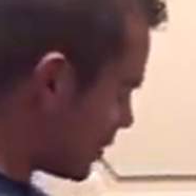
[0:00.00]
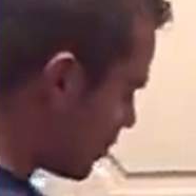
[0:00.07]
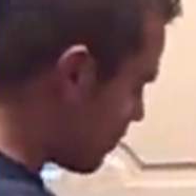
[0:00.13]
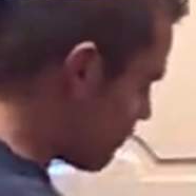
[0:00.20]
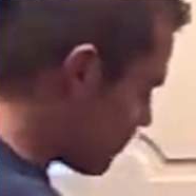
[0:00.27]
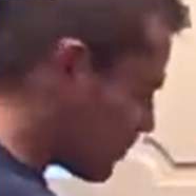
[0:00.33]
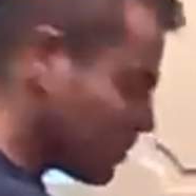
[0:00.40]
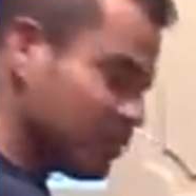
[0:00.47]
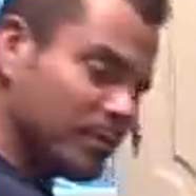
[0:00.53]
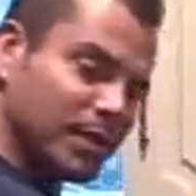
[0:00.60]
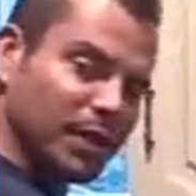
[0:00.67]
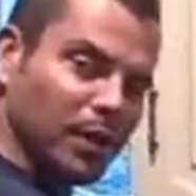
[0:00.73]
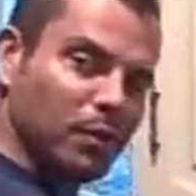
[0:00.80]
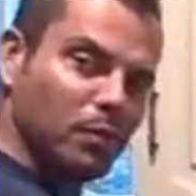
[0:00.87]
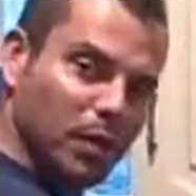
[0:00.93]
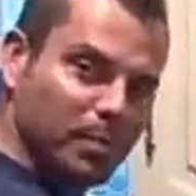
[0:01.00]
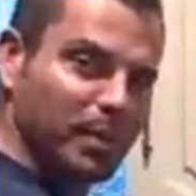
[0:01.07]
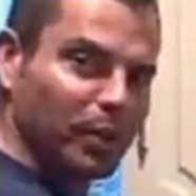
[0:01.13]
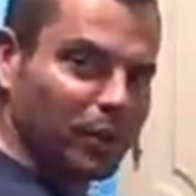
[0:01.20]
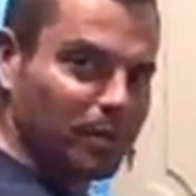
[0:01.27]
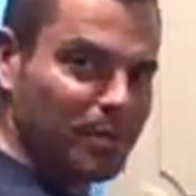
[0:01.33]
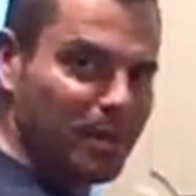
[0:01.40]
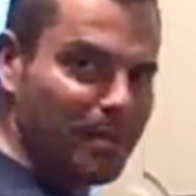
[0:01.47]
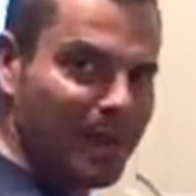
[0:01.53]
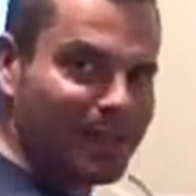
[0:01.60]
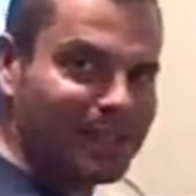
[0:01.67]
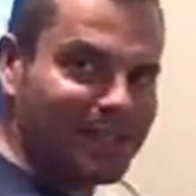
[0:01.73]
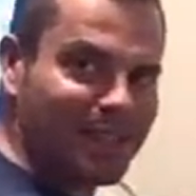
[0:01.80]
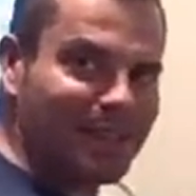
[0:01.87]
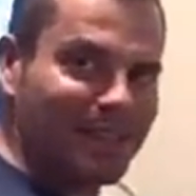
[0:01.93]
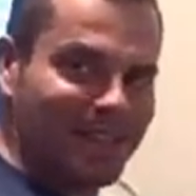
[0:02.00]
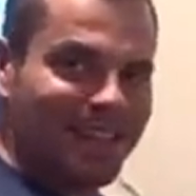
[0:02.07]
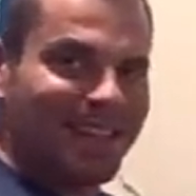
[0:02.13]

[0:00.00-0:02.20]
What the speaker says: So, you know, want to be looking my best.